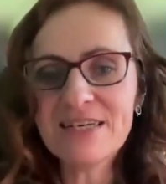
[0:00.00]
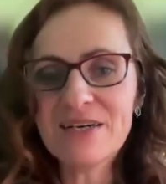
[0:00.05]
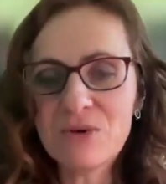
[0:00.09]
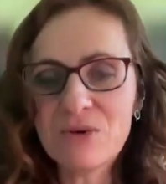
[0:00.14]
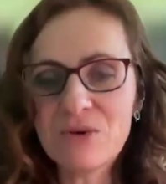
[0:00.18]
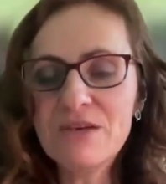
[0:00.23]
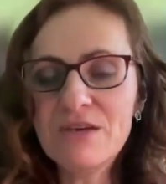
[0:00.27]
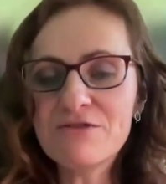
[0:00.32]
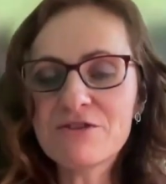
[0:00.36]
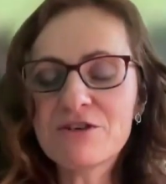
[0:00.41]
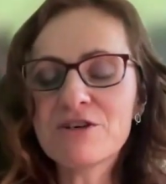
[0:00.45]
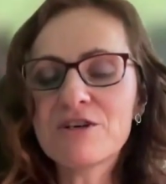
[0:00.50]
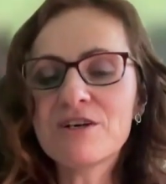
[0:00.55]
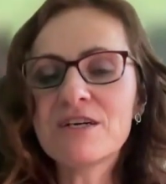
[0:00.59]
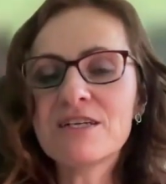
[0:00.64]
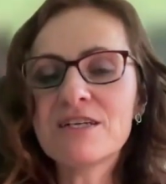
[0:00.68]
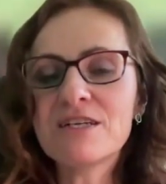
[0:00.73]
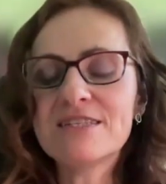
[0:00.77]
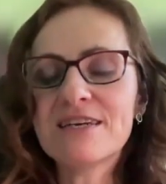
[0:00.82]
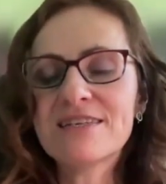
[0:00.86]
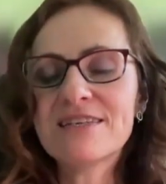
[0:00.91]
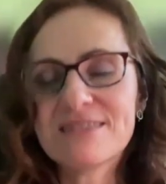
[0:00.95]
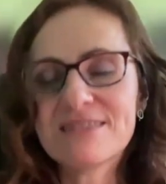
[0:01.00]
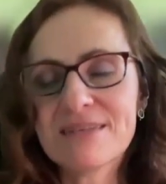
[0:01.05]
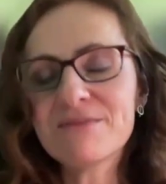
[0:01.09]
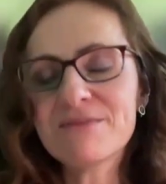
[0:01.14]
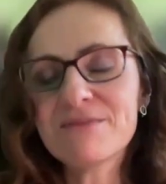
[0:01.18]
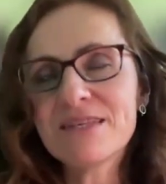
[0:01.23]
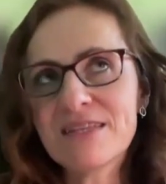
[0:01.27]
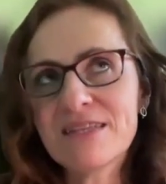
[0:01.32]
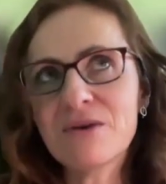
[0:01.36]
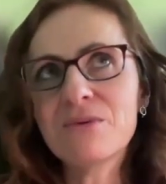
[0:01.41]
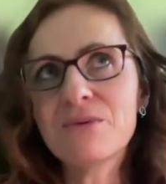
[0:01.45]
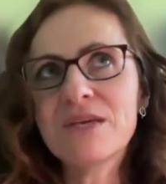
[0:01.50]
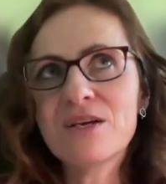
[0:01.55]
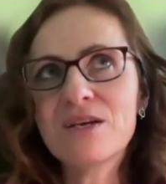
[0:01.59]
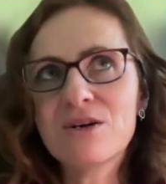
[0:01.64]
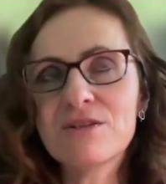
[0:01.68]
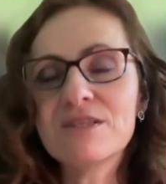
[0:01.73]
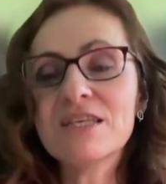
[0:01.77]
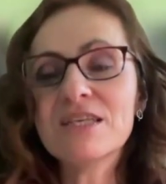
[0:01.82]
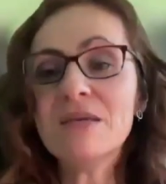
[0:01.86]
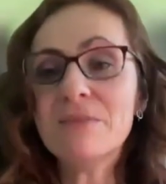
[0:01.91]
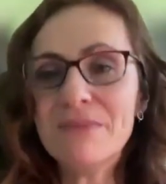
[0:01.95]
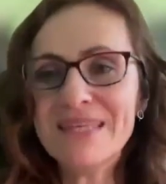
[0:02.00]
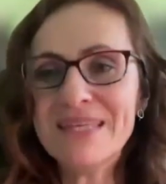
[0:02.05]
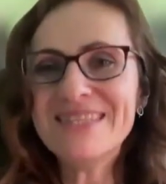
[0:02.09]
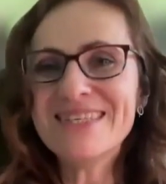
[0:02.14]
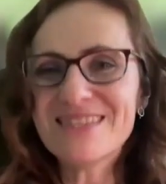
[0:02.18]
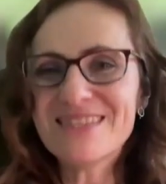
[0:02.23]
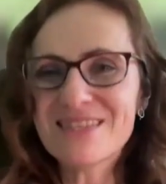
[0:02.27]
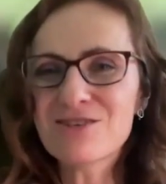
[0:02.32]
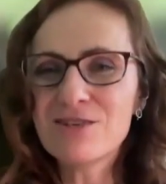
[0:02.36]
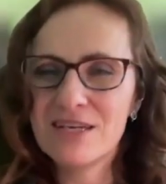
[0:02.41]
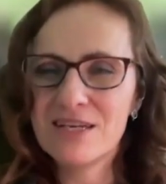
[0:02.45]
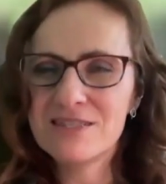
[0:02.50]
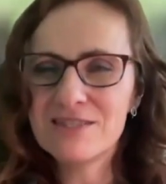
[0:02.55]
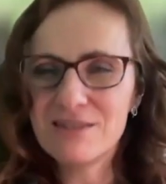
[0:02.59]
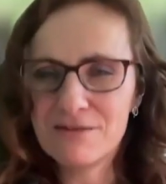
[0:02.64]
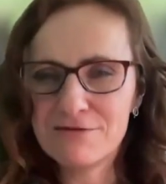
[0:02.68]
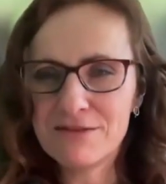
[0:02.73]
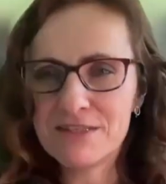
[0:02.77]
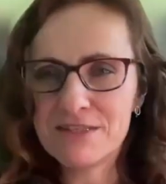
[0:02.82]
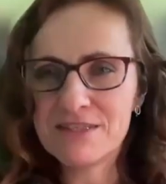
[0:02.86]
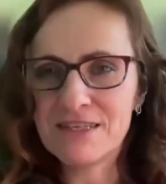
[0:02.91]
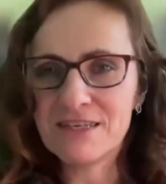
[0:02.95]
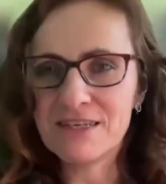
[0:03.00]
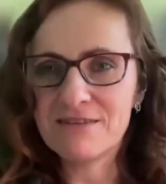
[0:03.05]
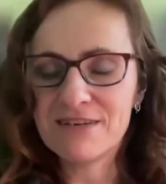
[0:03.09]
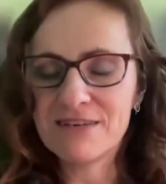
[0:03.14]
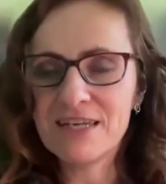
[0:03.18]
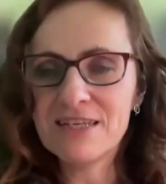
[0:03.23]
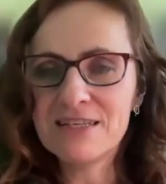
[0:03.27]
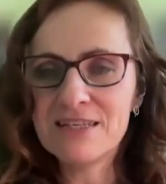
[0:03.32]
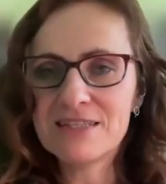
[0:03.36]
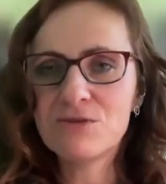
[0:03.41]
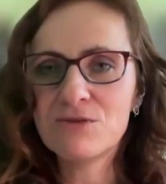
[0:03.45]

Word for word: we've got something that we call immediate creativity, right?